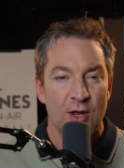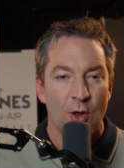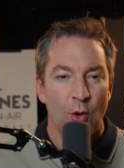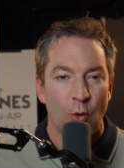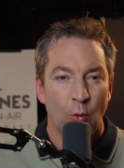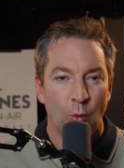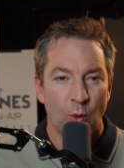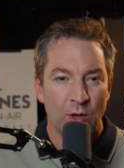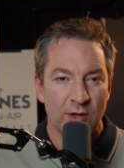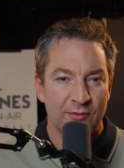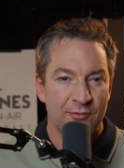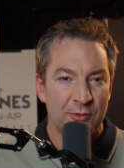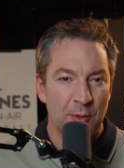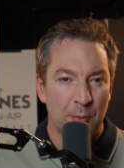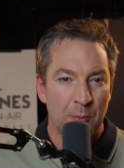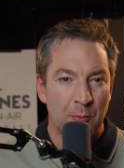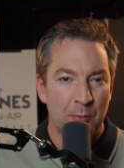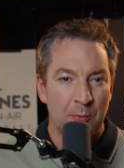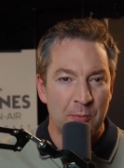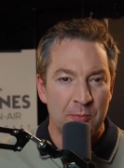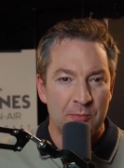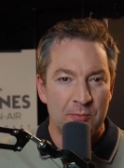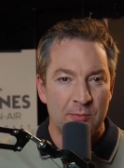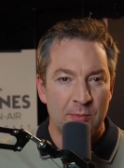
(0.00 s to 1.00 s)
One of the
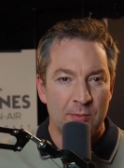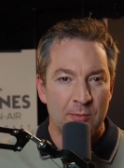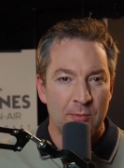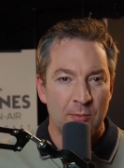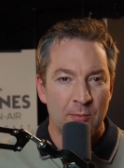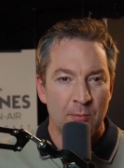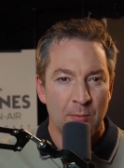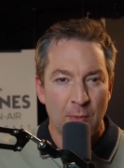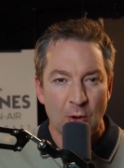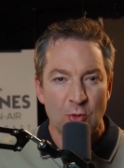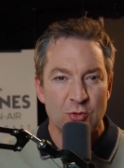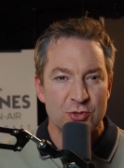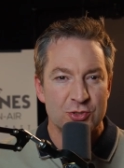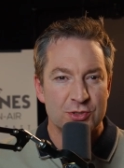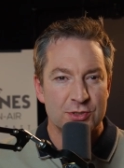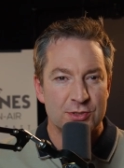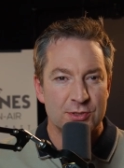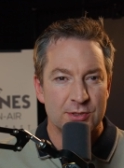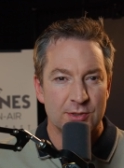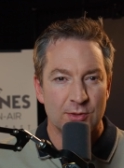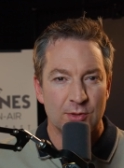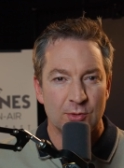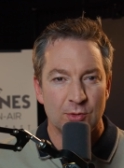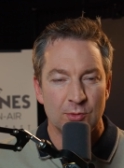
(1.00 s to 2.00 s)

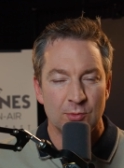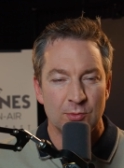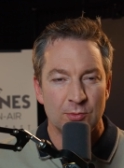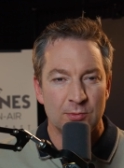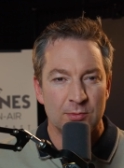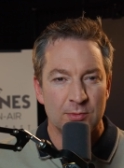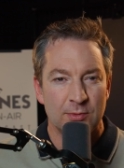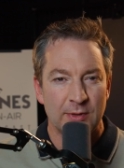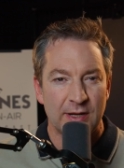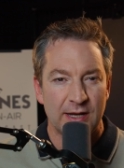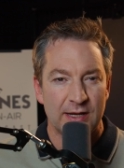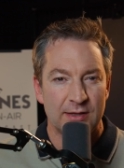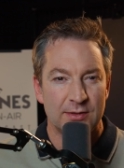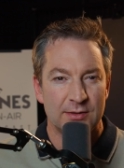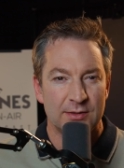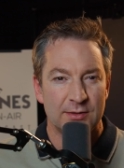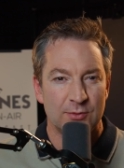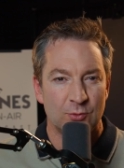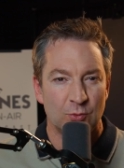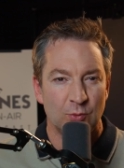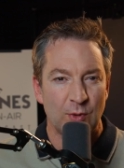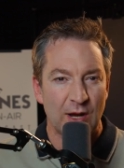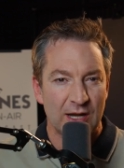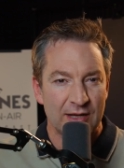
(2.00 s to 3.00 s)
most
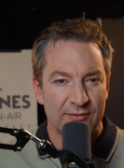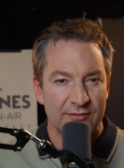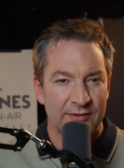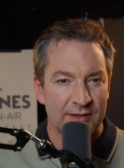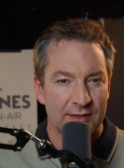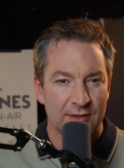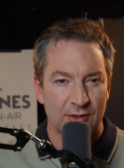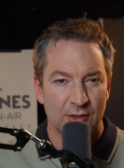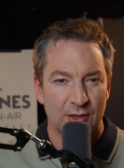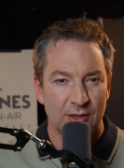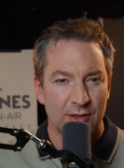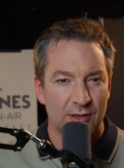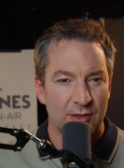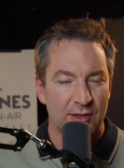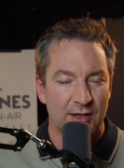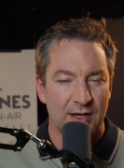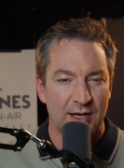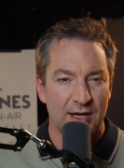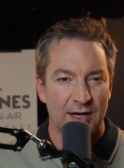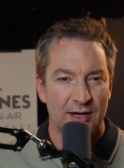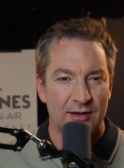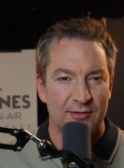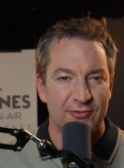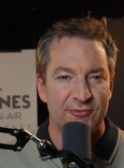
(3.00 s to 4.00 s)
relevant
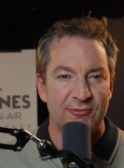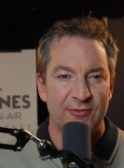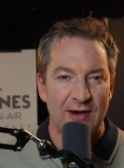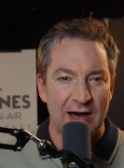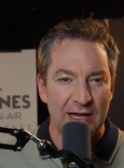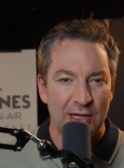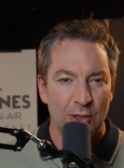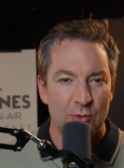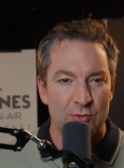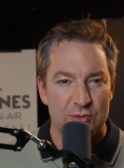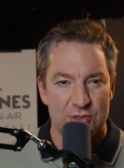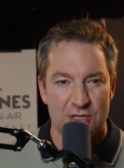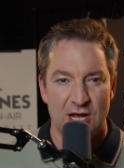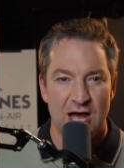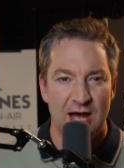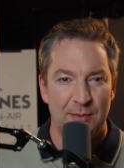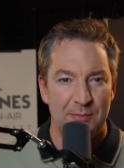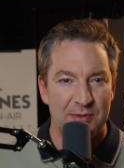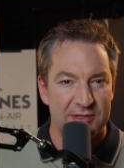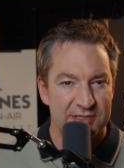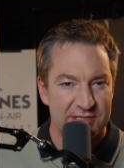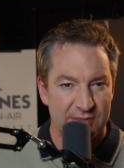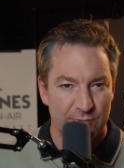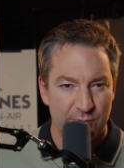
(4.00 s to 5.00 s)
or followed
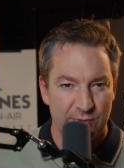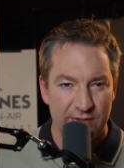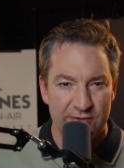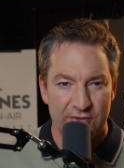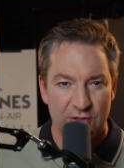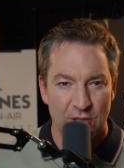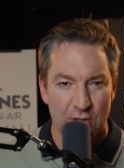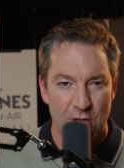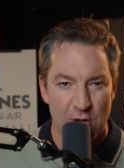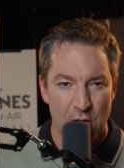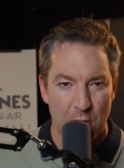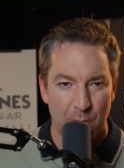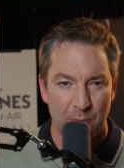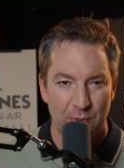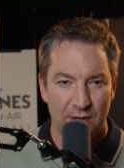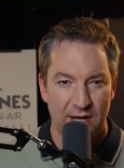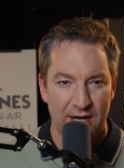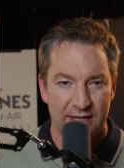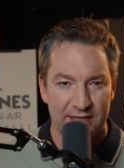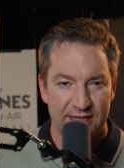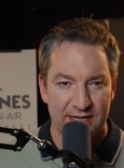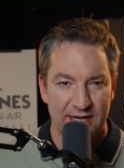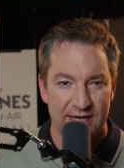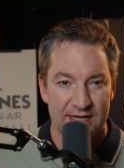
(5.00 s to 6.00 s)
topics that we've done on our
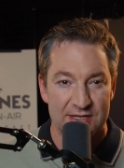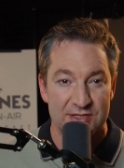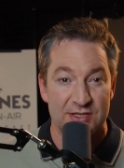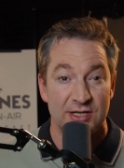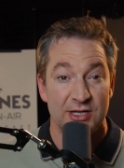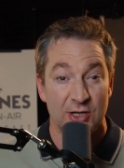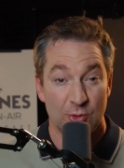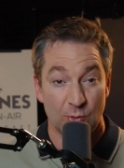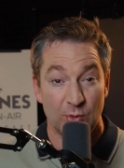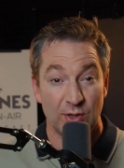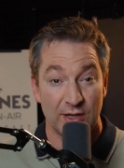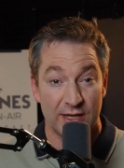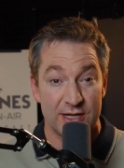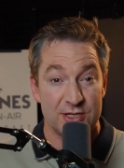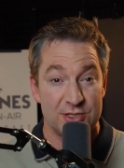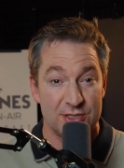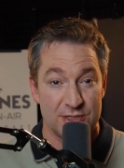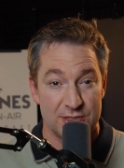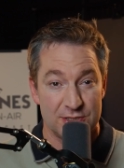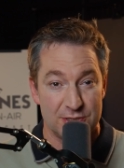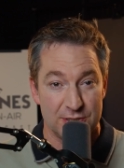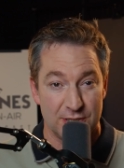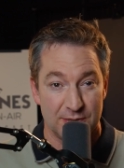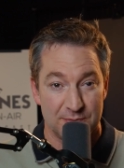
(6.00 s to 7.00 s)
podcast are
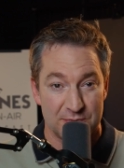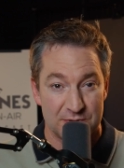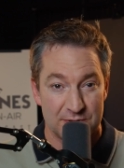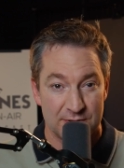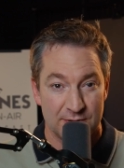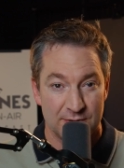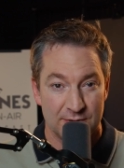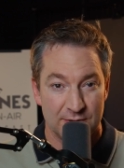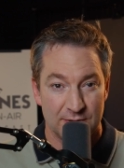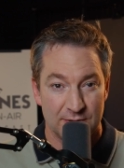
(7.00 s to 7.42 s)
relationships.